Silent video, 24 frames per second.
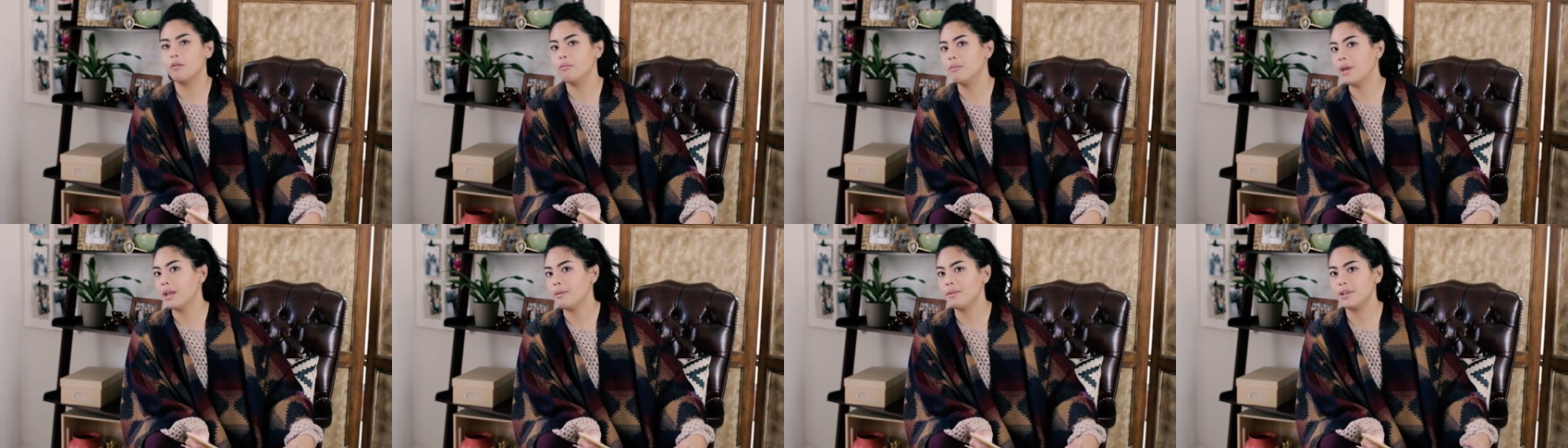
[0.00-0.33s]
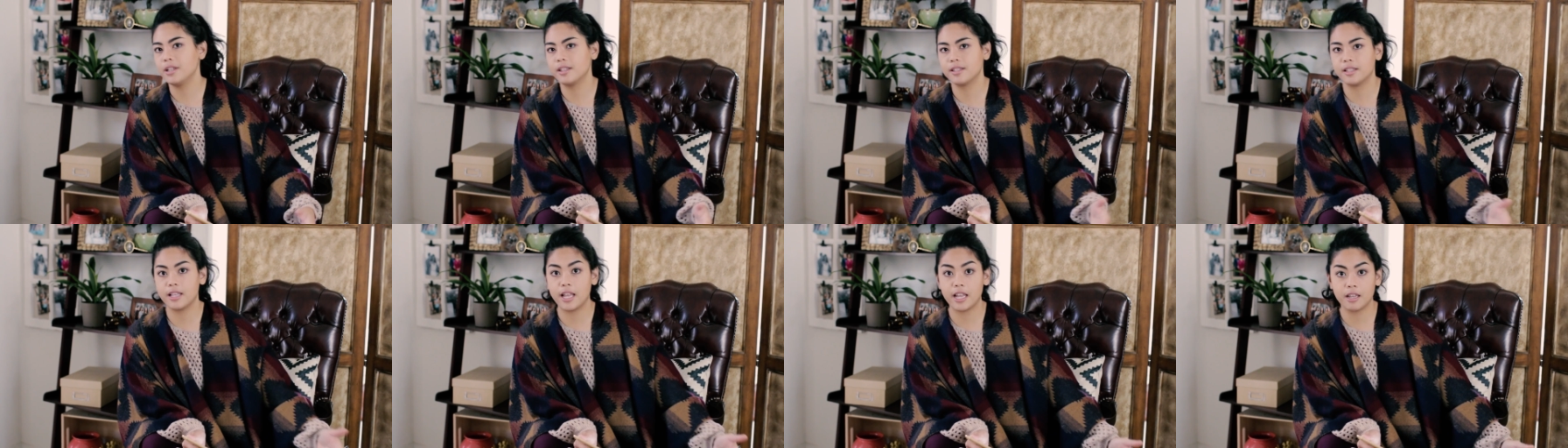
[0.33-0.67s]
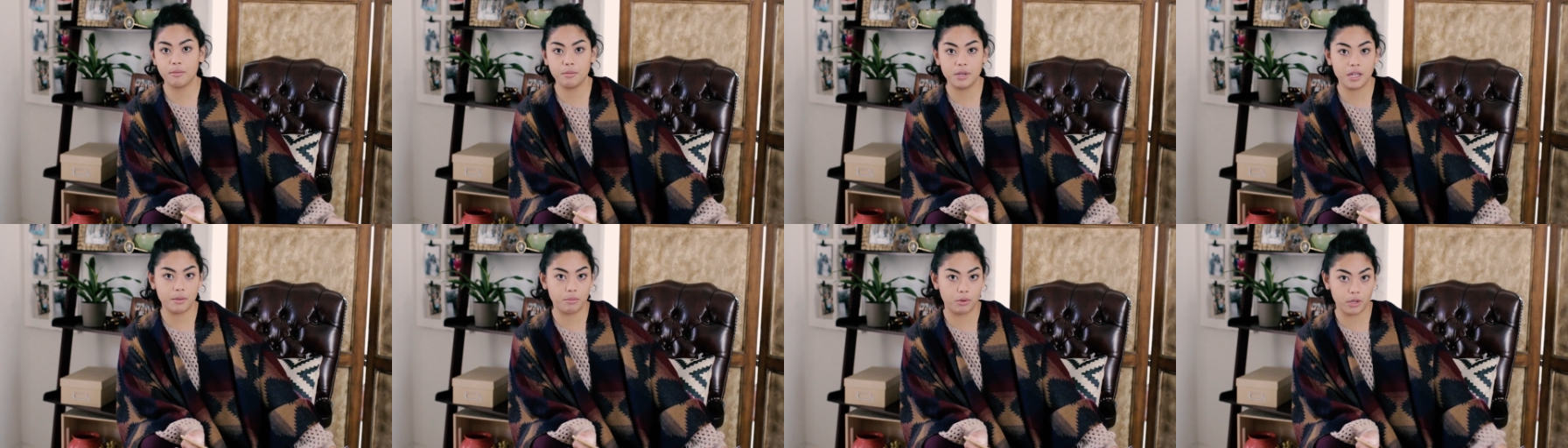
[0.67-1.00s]
Maybe it's
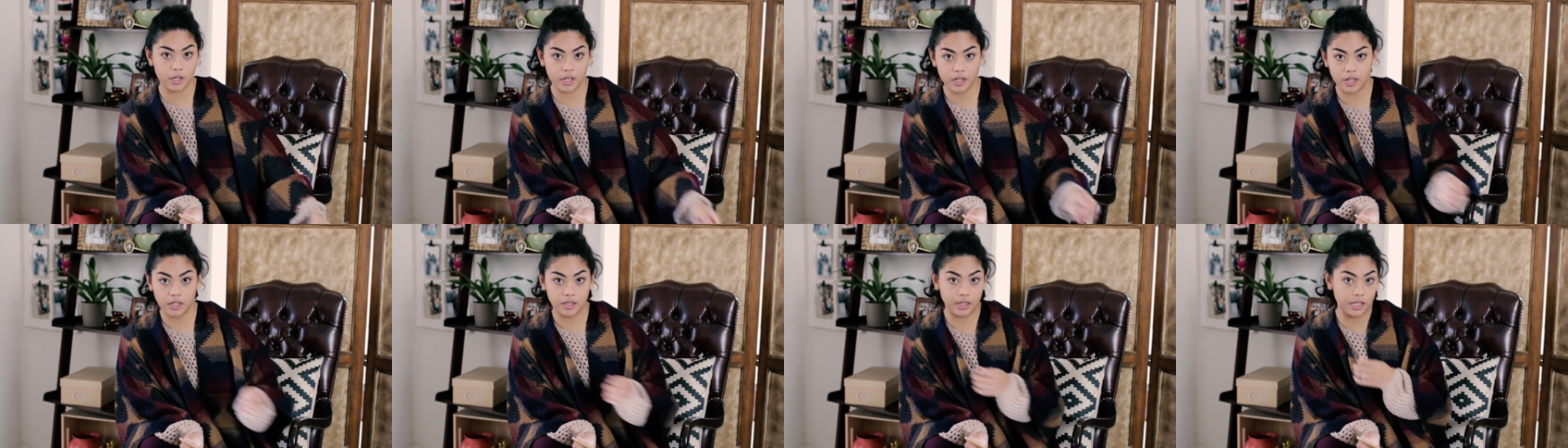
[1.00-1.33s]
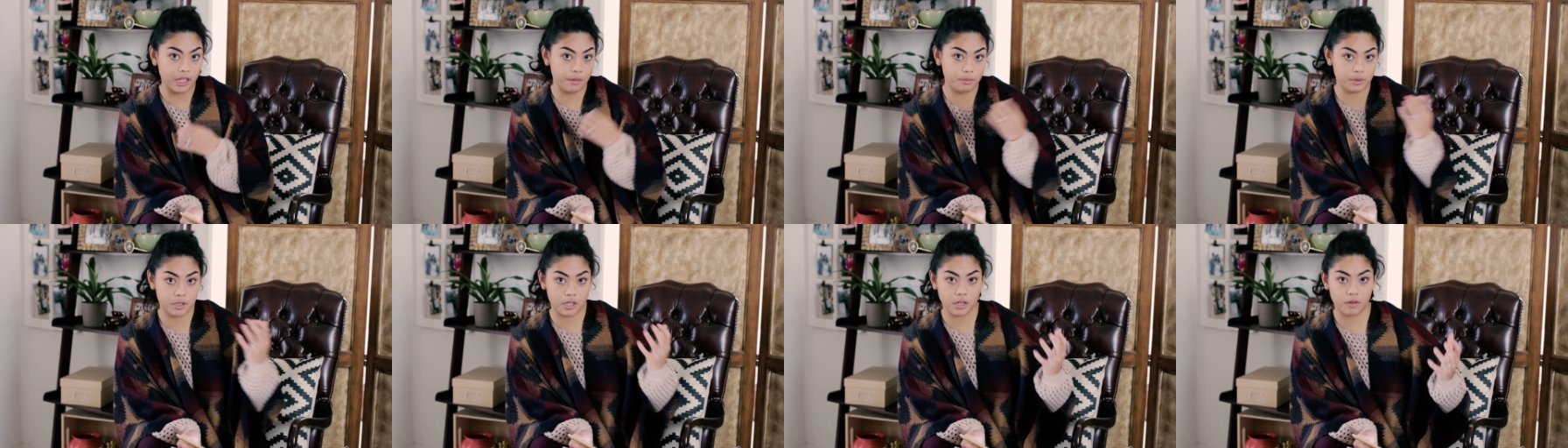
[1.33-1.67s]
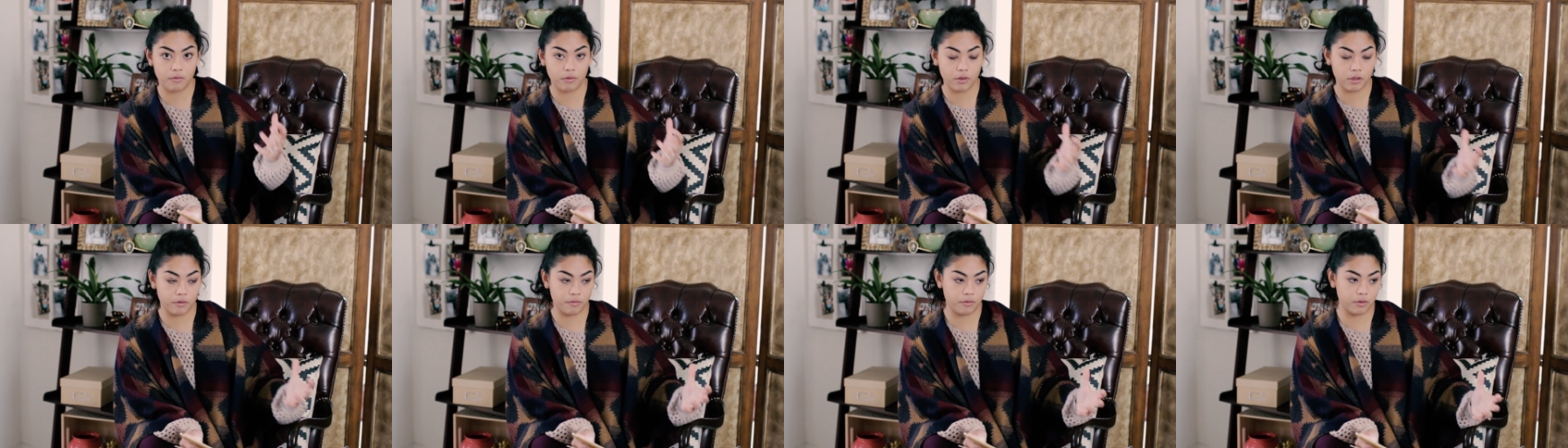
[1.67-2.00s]
like me, putting on
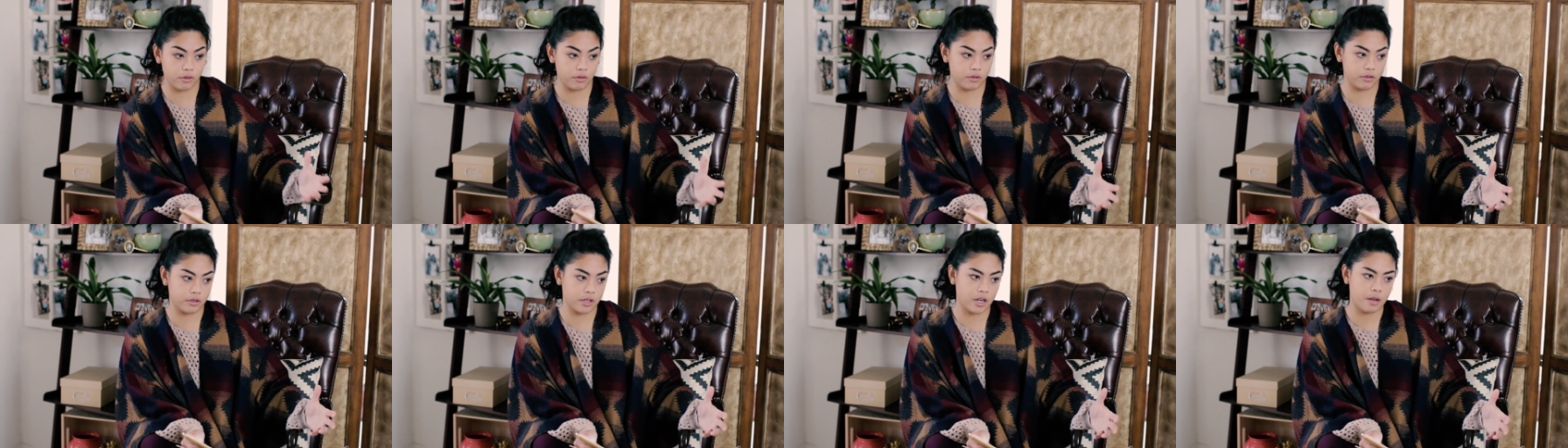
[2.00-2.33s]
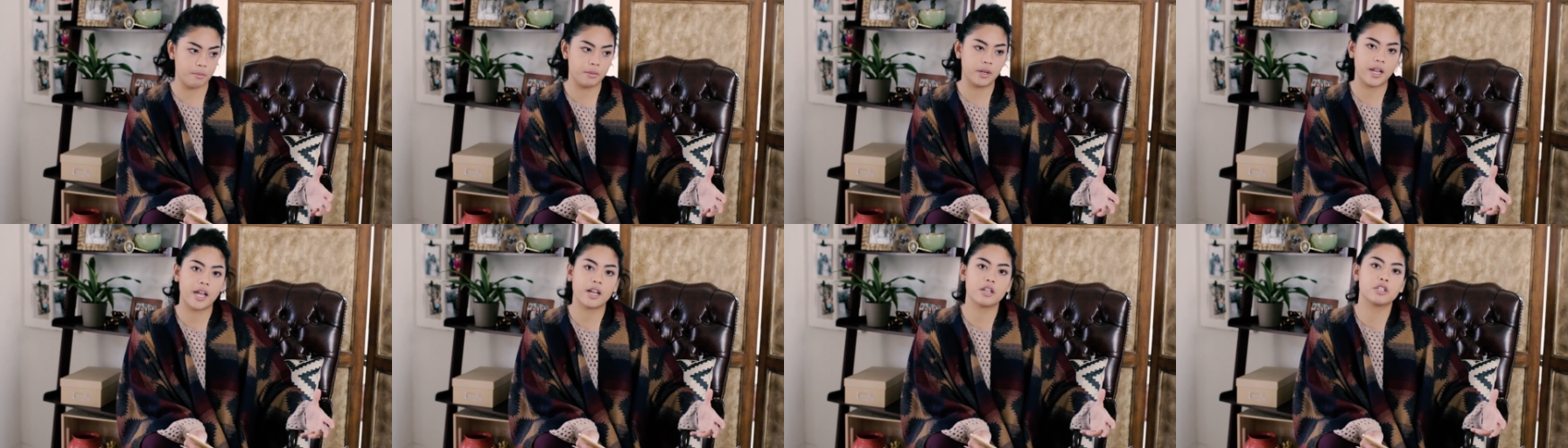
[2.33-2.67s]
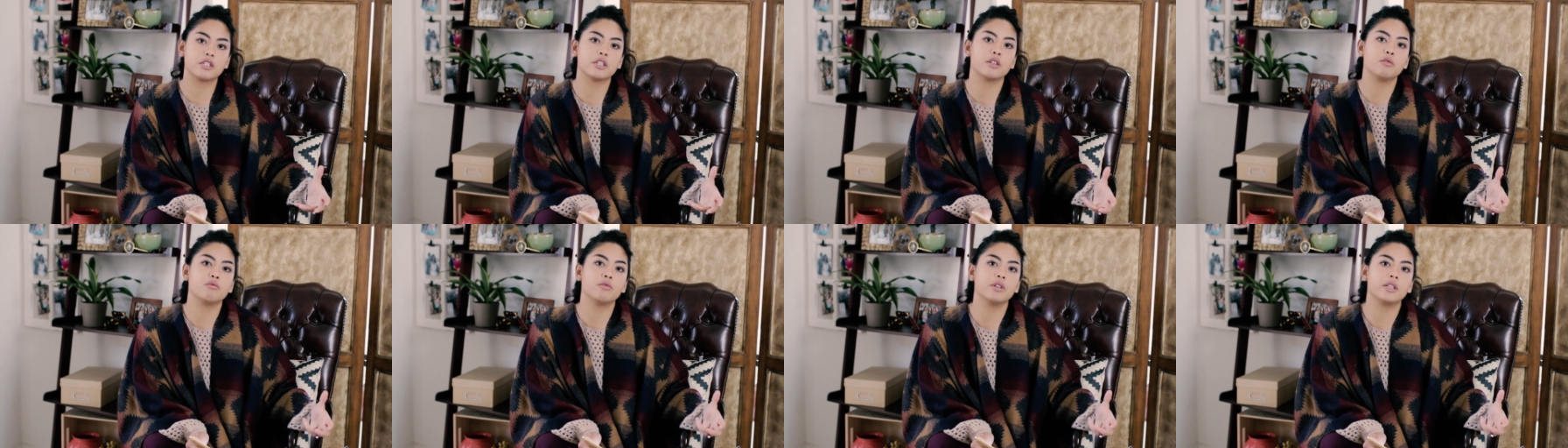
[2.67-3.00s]
lipstick for the first time and
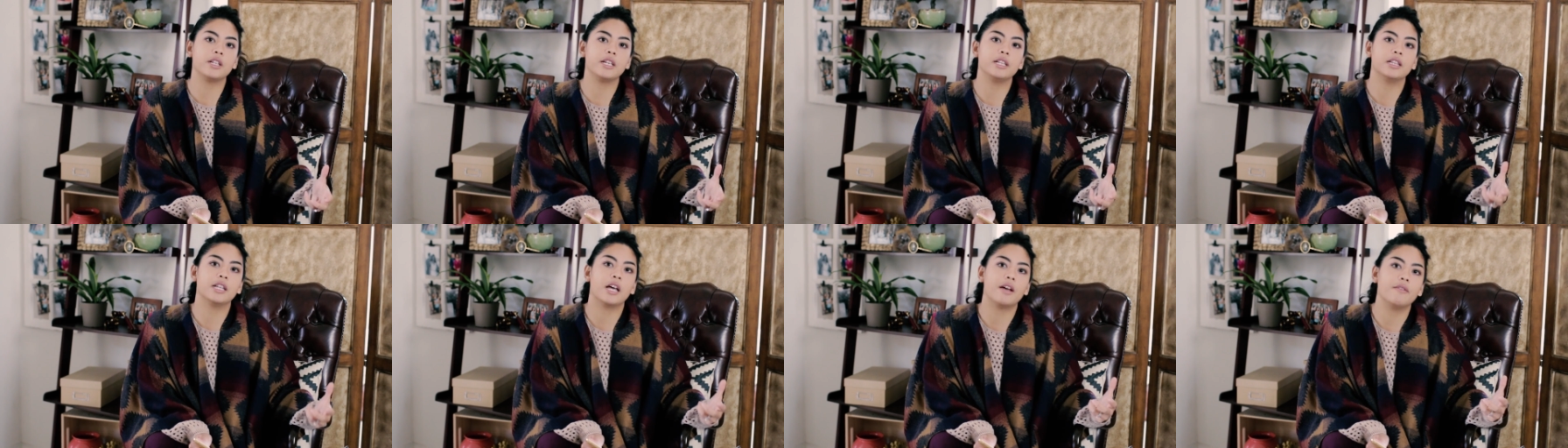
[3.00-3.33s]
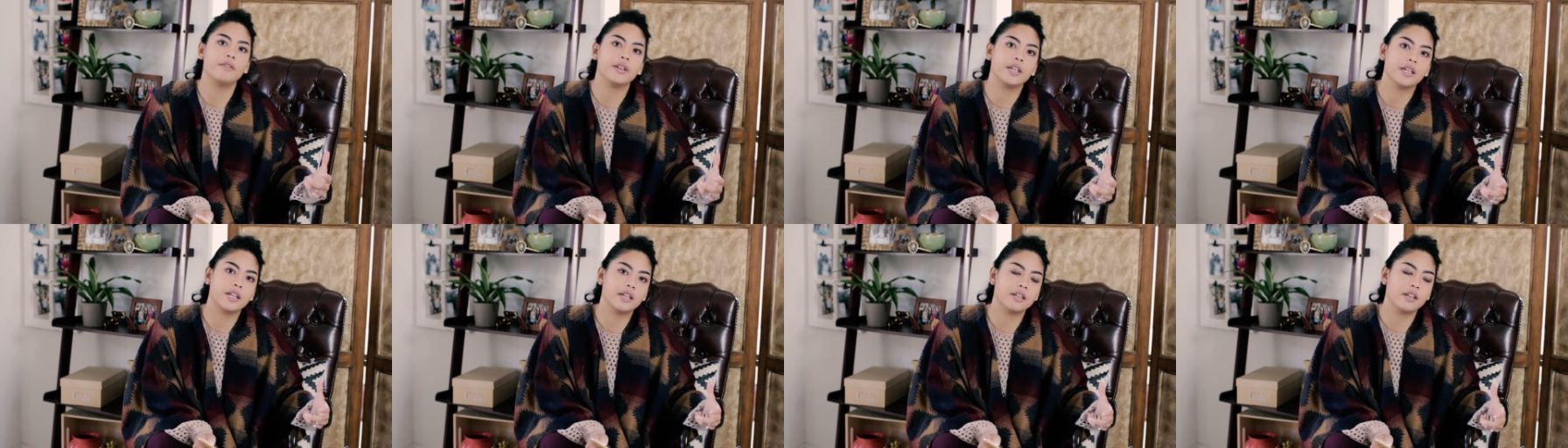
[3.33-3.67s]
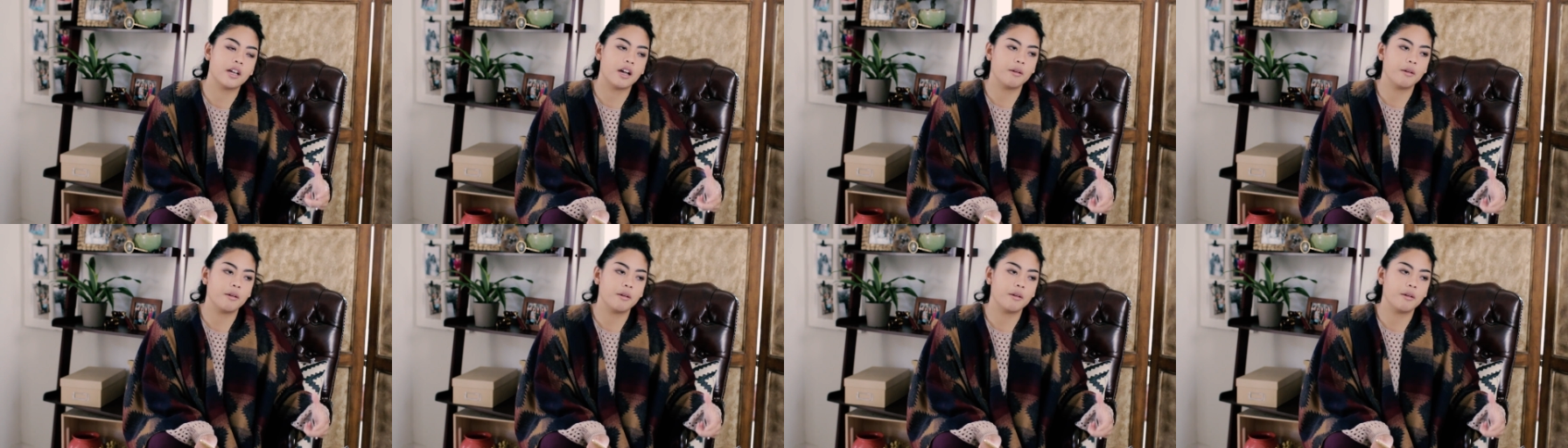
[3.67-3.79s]
actually really loving it,